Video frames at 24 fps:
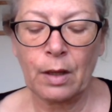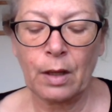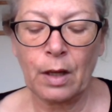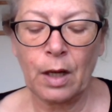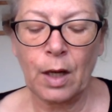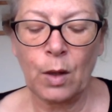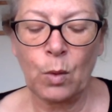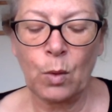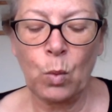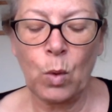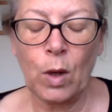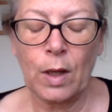
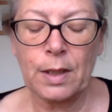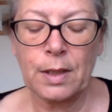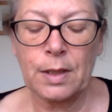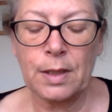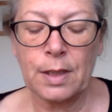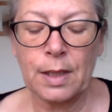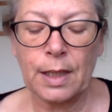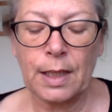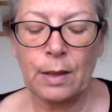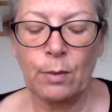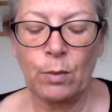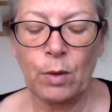I
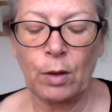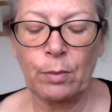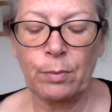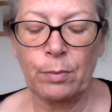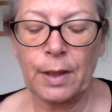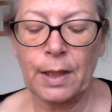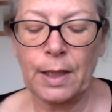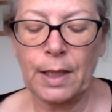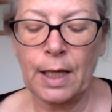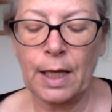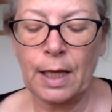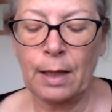wonder he won't
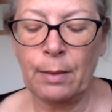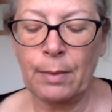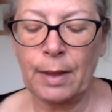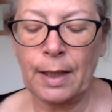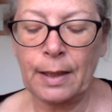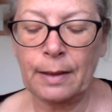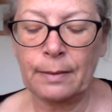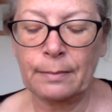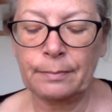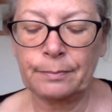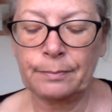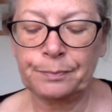be near
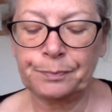me."